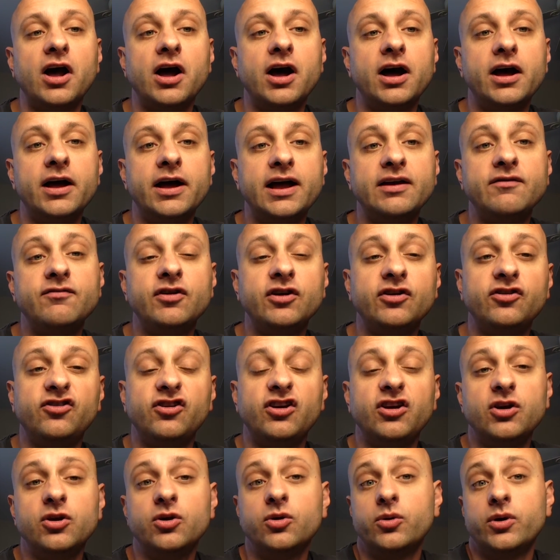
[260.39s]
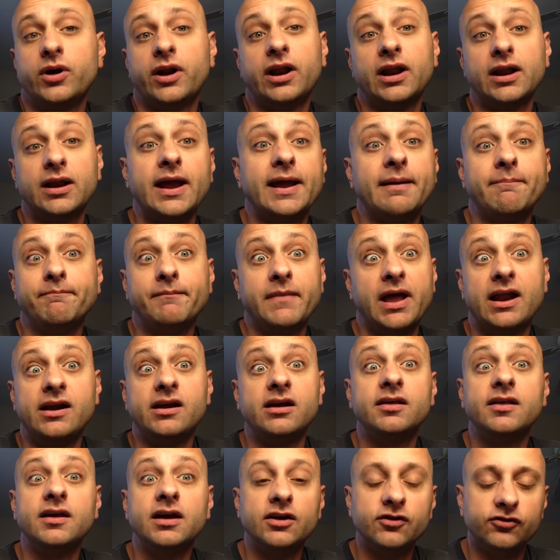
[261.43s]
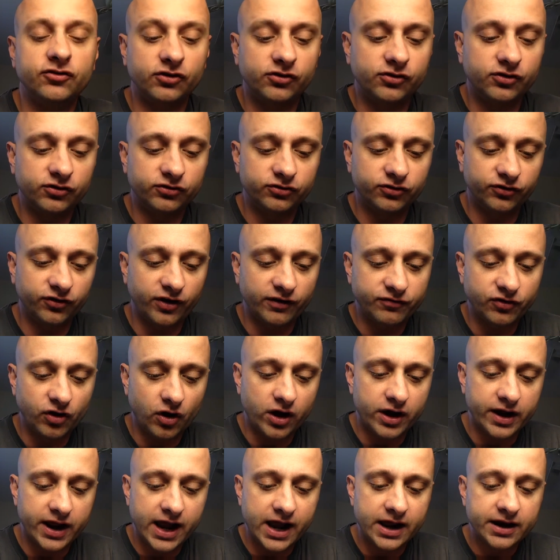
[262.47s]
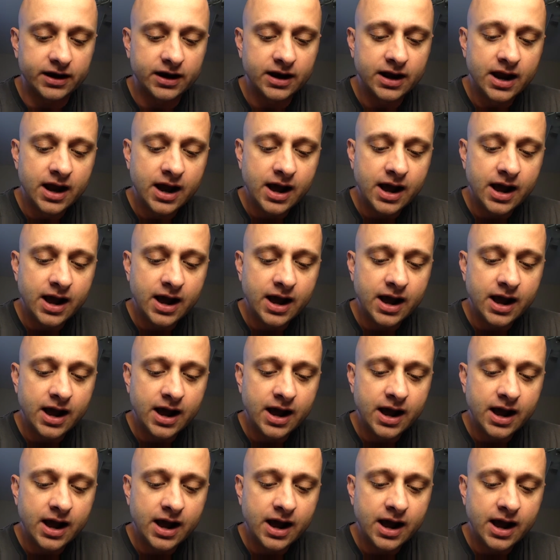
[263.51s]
at VCU and any of the institutions I've taught at.